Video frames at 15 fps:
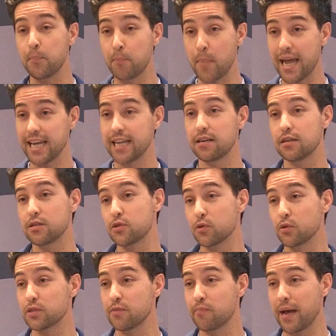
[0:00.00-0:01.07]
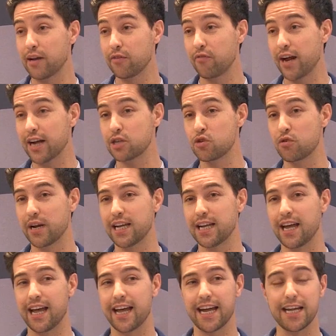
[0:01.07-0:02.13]
um, main source of manufacturing
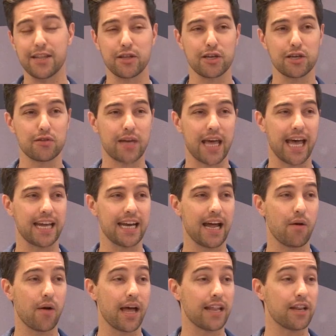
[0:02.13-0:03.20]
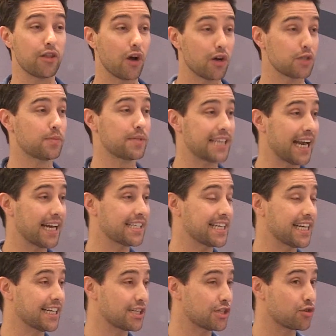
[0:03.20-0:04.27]
uh, in the U K now, and the
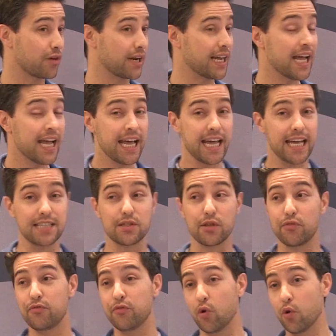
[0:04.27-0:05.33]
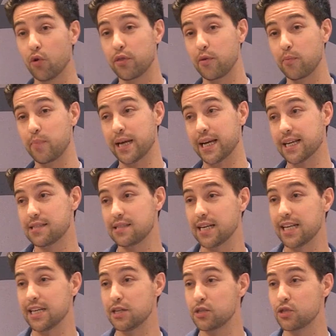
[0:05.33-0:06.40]
hospitality industry is the fourth
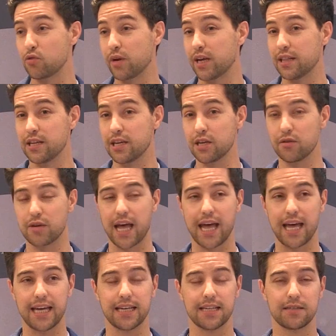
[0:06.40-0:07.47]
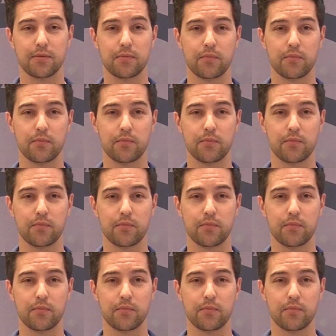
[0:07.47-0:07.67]
biggest industry in the U K.